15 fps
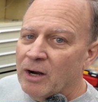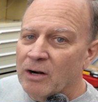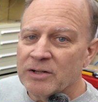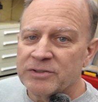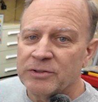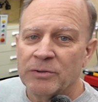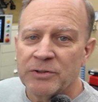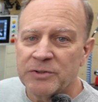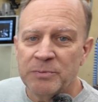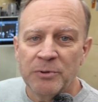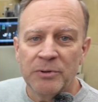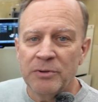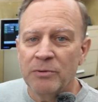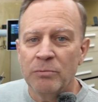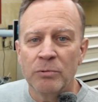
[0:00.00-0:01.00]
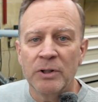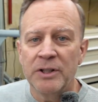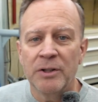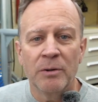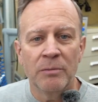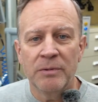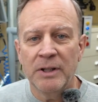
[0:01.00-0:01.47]
are so smooth you
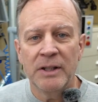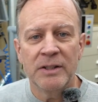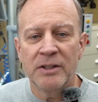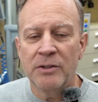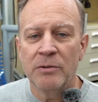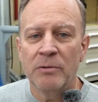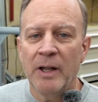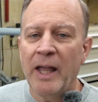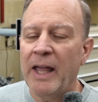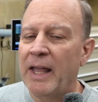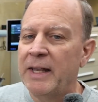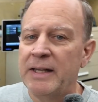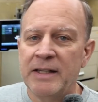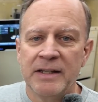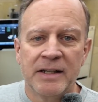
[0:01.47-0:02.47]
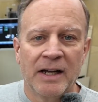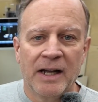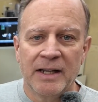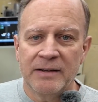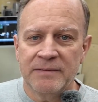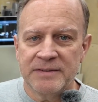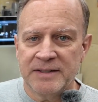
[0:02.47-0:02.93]
really don't need to do any
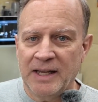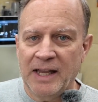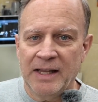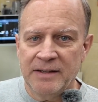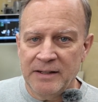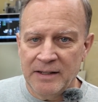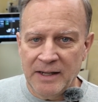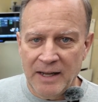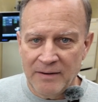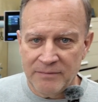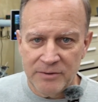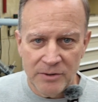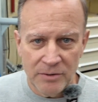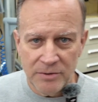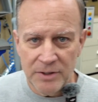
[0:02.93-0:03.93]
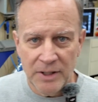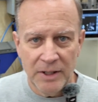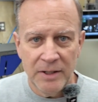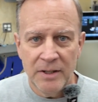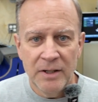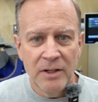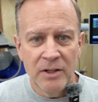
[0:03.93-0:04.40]
kind of sanding after you're
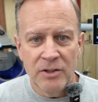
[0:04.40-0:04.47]
done.